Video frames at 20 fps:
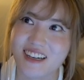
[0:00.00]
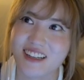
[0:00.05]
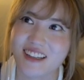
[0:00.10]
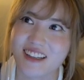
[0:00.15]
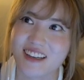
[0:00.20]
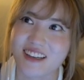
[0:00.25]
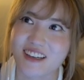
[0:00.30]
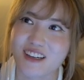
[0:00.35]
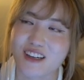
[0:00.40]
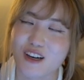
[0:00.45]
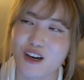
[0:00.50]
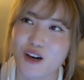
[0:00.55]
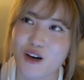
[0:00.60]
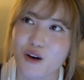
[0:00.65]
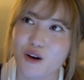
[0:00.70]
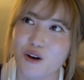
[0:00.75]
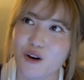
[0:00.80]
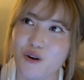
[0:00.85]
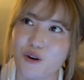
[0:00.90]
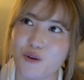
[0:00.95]
Like
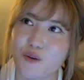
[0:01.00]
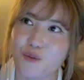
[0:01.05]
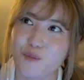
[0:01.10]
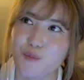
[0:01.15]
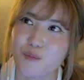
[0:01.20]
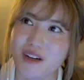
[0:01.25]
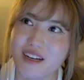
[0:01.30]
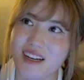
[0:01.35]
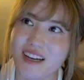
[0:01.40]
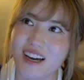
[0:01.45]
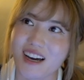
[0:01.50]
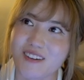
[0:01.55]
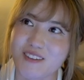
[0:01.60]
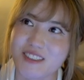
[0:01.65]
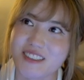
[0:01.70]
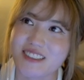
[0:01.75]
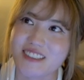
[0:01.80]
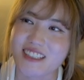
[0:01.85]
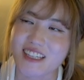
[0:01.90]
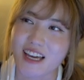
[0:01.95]
when I have
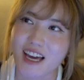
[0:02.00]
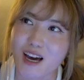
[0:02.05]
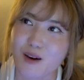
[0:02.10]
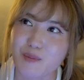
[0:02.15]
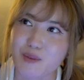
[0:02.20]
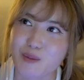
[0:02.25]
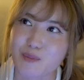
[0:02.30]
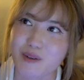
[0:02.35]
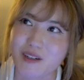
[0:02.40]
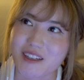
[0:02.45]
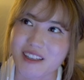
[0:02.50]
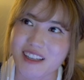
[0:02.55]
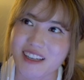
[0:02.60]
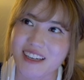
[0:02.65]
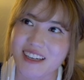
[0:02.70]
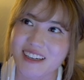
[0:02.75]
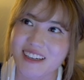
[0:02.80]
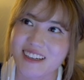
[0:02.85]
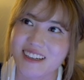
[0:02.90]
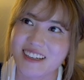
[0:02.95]
to sing Happy
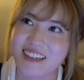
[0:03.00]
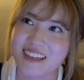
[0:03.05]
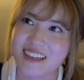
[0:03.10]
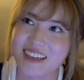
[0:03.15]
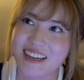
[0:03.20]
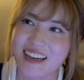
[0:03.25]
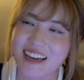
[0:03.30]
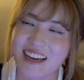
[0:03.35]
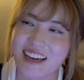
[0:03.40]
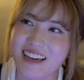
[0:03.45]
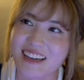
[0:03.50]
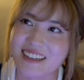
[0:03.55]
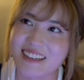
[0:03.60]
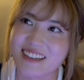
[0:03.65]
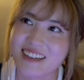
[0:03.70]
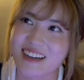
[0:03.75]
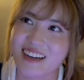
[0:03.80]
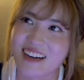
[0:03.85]
Birthday and